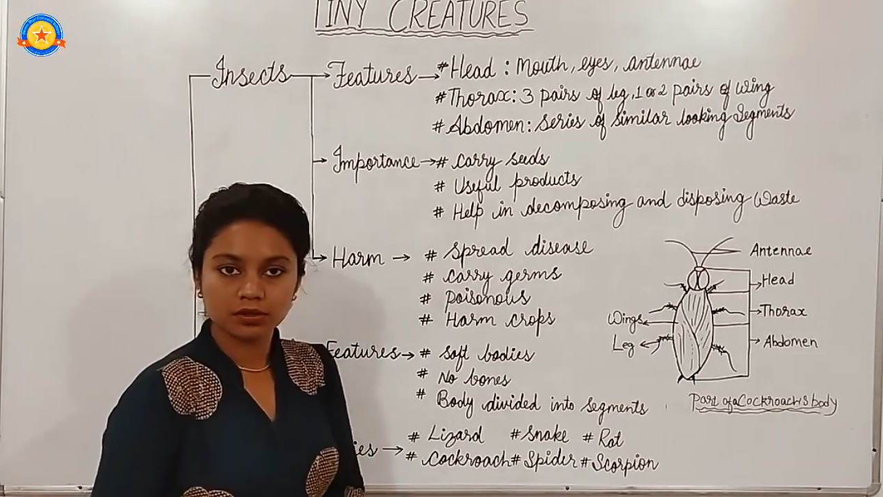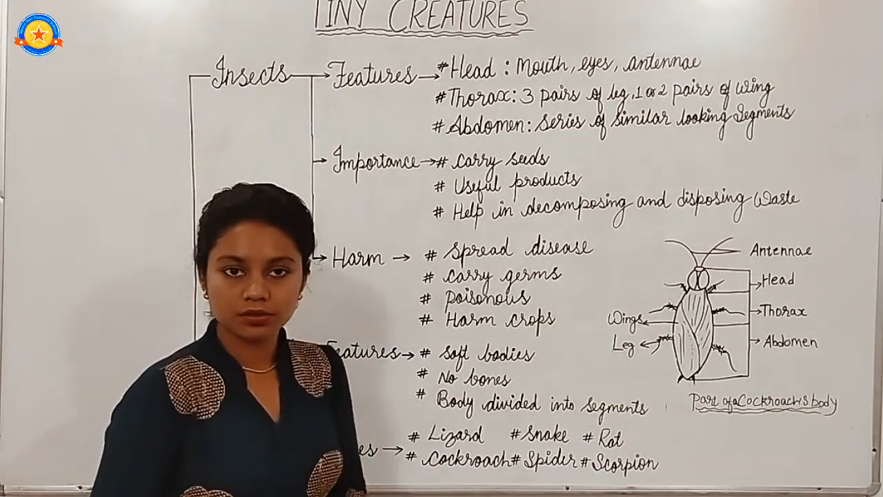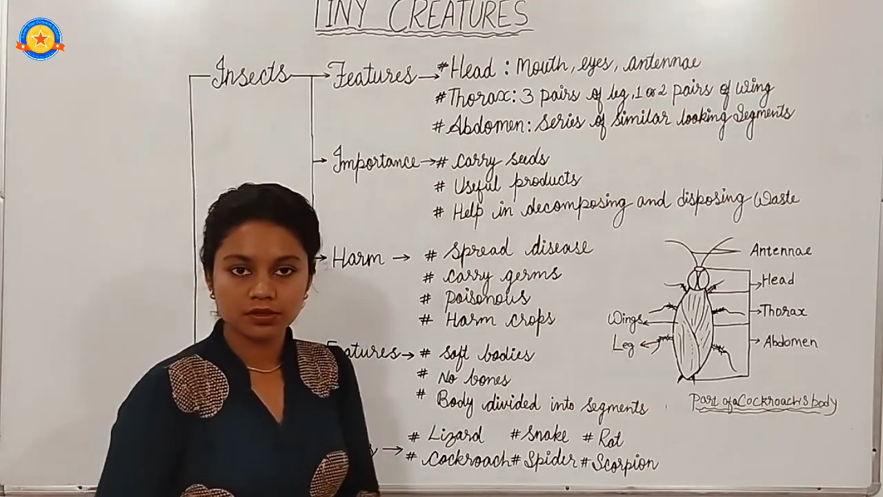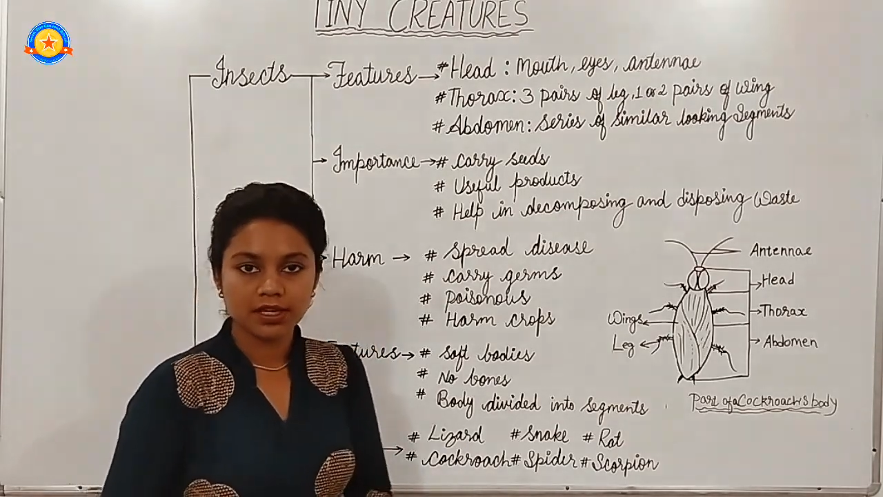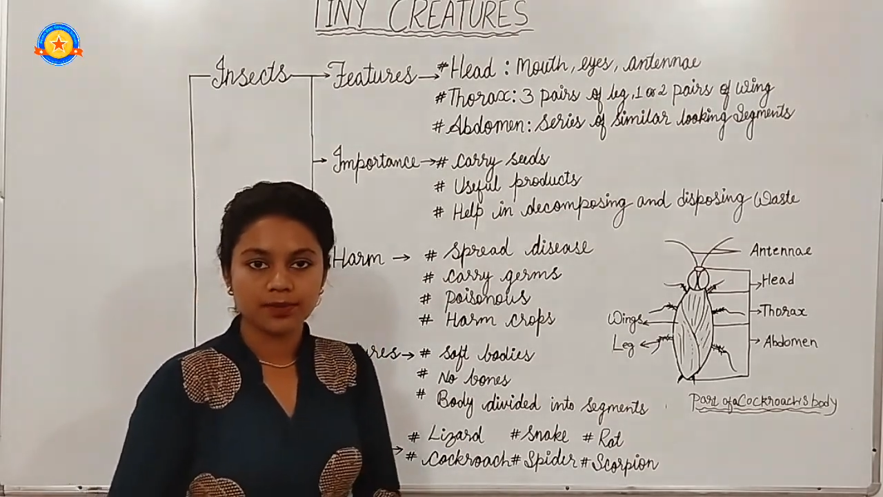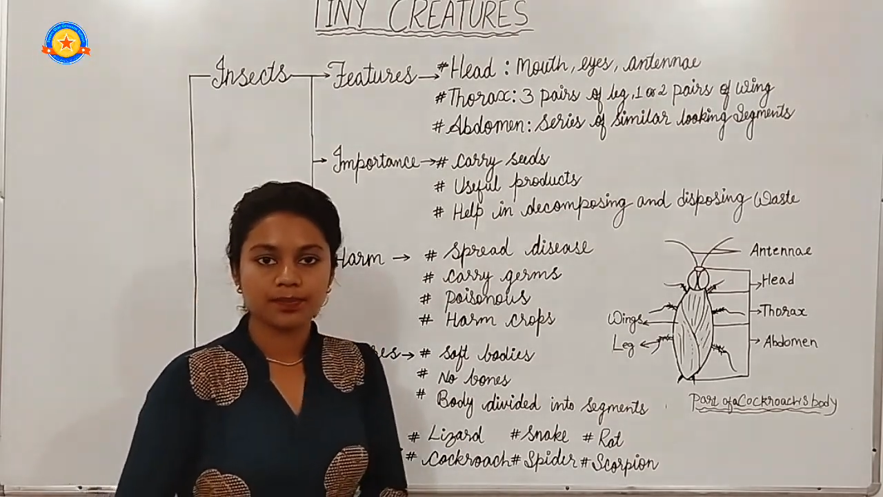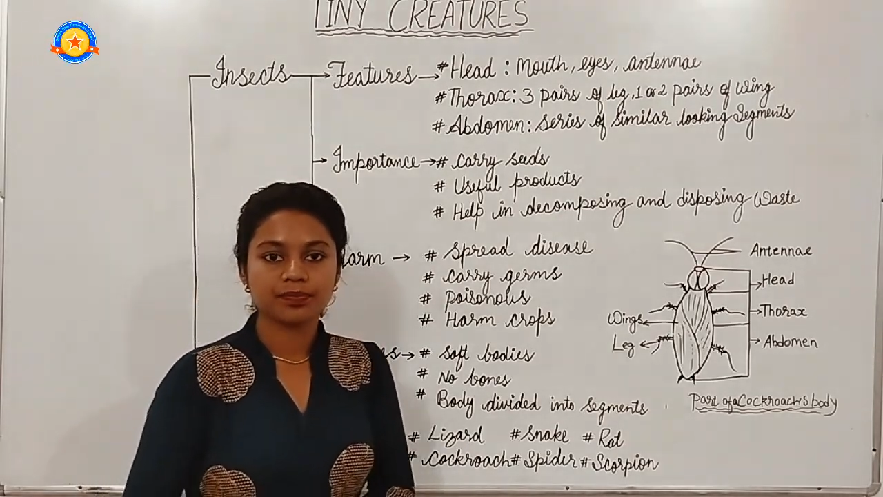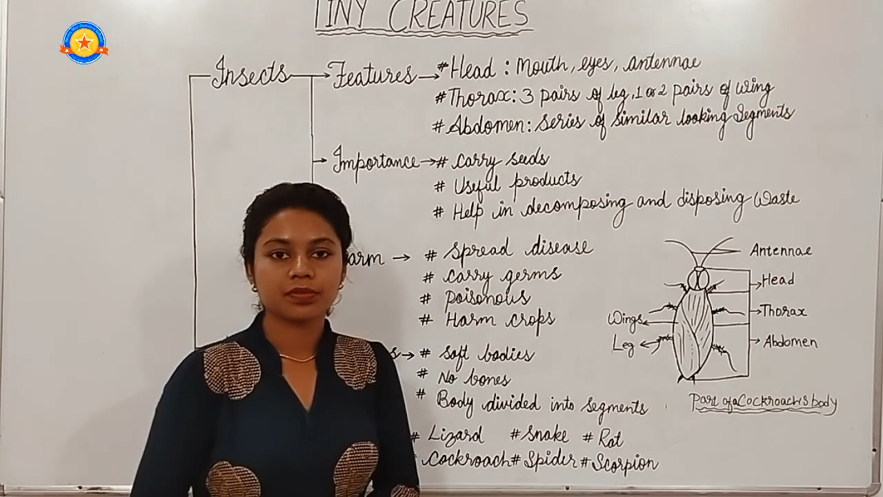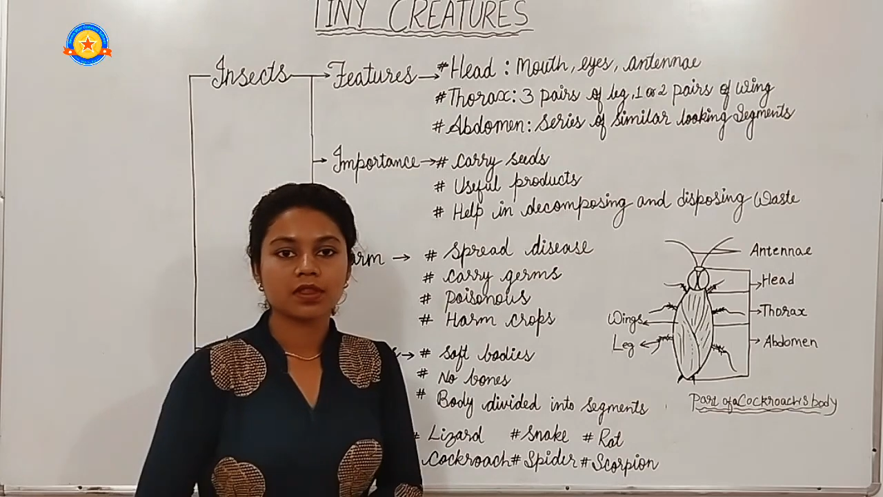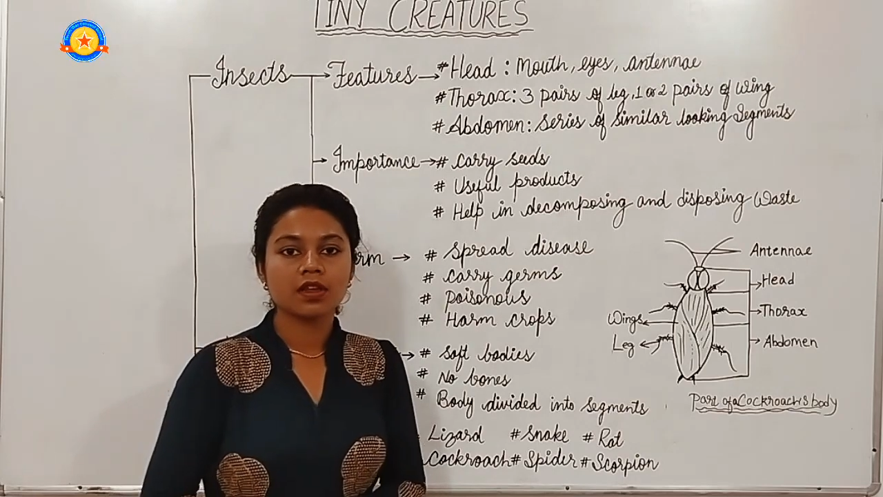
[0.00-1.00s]
today.
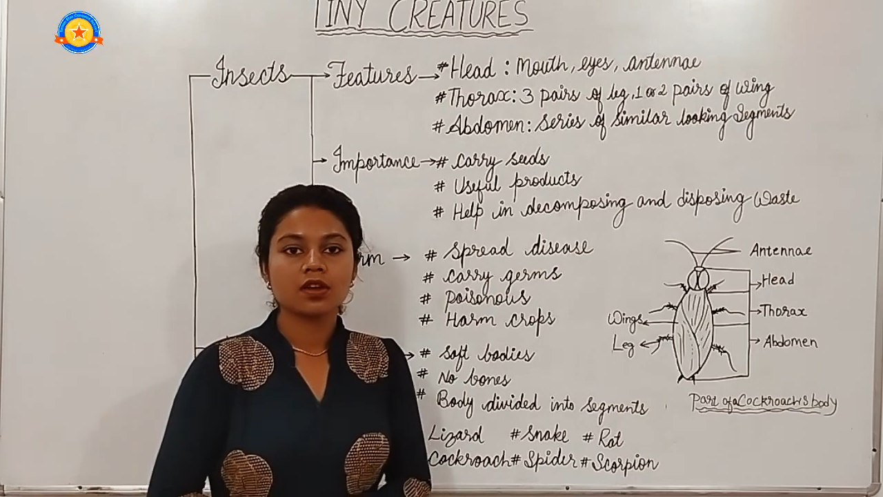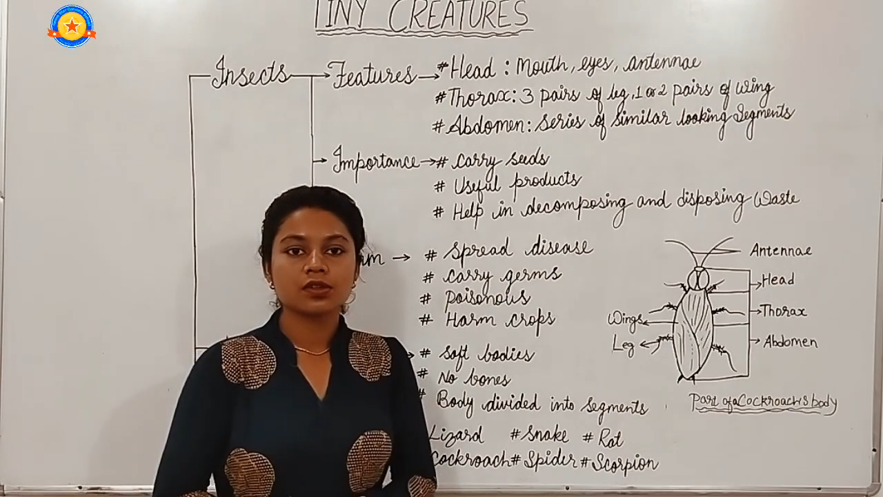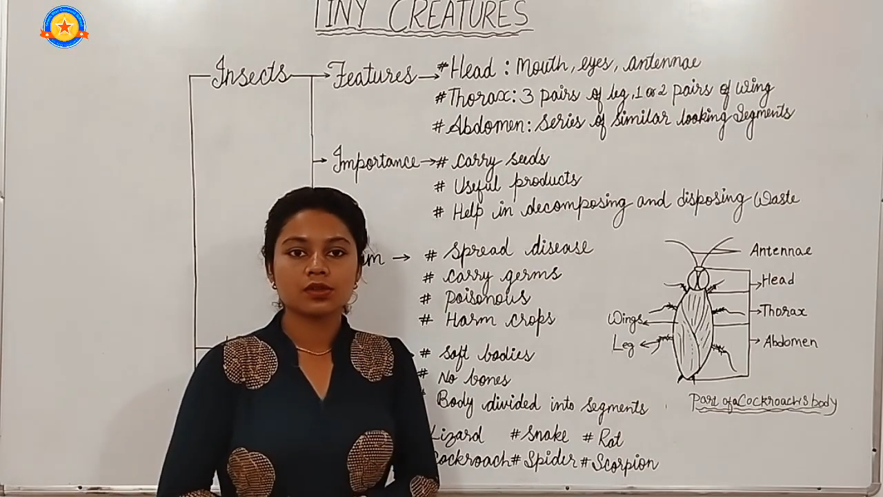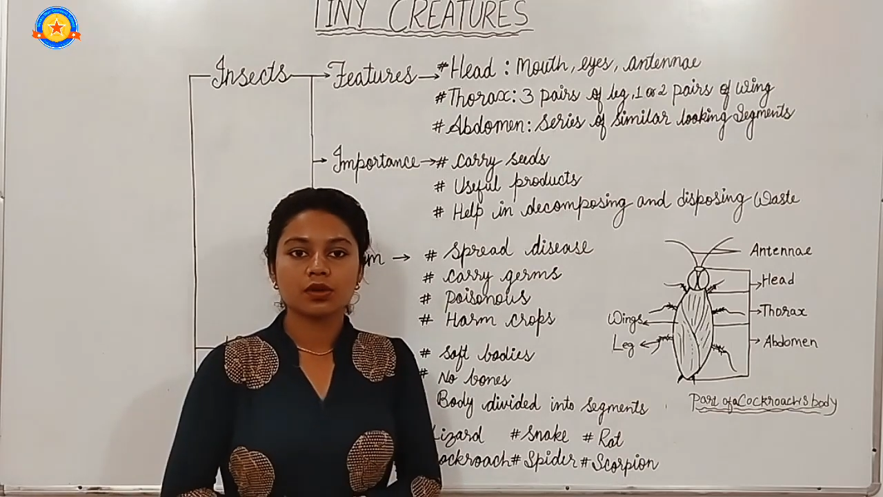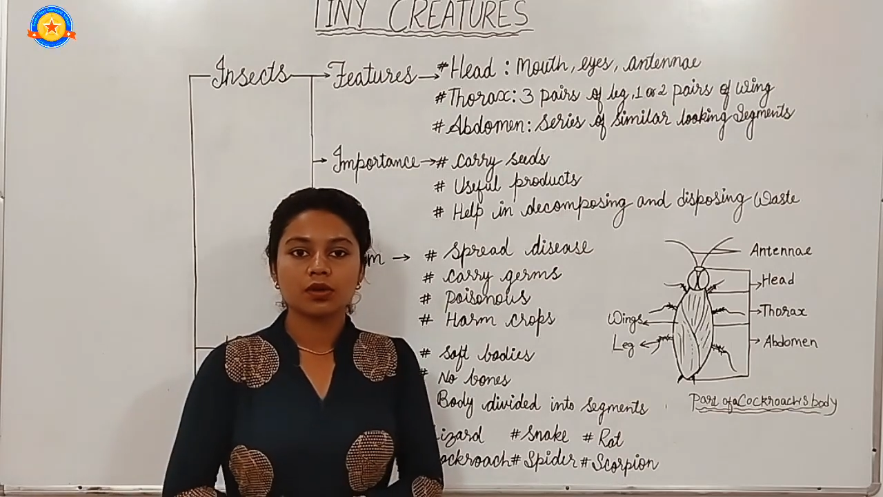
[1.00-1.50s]
So